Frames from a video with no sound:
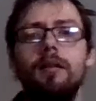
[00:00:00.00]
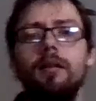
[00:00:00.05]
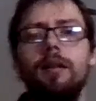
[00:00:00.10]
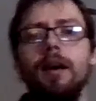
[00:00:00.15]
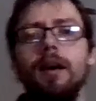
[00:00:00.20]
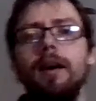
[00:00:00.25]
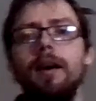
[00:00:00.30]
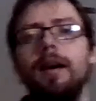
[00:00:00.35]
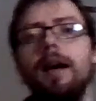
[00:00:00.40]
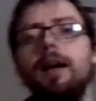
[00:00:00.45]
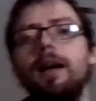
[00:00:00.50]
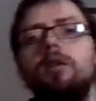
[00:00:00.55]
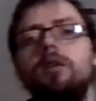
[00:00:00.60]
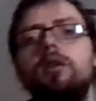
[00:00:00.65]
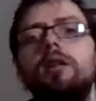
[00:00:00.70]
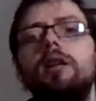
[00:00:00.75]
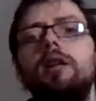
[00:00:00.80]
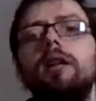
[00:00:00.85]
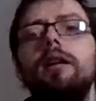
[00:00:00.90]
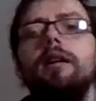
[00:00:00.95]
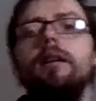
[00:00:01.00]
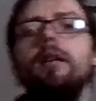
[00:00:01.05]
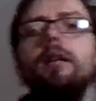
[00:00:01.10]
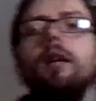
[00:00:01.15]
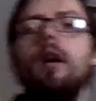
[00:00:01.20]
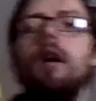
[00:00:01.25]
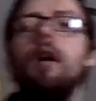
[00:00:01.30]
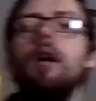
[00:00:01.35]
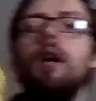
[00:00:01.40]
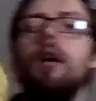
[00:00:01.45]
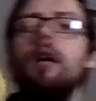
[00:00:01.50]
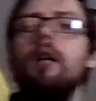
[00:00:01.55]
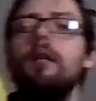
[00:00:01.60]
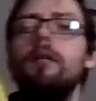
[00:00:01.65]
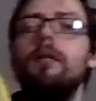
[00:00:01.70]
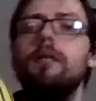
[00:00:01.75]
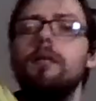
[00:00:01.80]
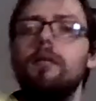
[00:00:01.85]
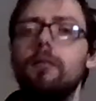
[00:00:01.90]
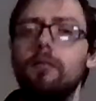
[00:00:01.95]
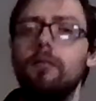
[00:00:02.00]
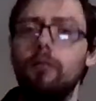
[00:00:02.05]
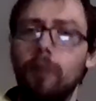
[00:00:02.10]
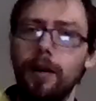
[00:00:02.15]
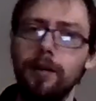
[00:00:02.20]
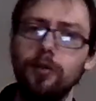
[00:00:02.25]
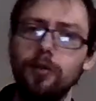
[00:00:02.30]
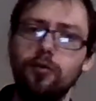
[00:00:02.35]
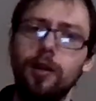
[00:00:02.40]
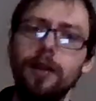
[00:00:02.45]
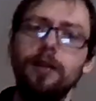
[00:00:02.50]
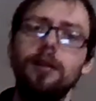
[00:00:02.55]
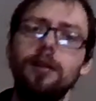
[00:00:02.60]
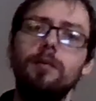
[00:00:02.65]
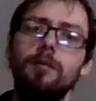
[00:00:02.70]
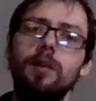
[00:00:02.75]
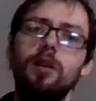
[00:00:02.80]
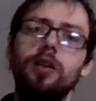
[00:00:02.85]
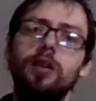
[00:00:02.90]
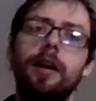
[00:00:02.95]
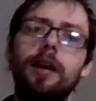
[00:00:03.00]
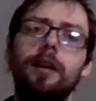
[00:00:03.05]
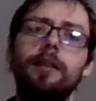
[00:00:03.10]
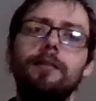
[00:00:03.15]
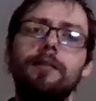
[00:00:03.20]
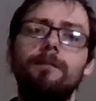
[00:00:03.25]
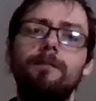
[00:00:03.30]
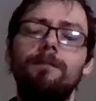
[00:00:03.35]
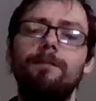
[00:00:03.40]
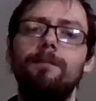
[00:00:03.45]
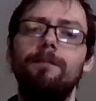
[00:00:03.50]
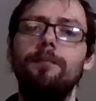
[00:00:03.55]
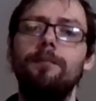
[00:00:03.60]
They actually went straight to the machine,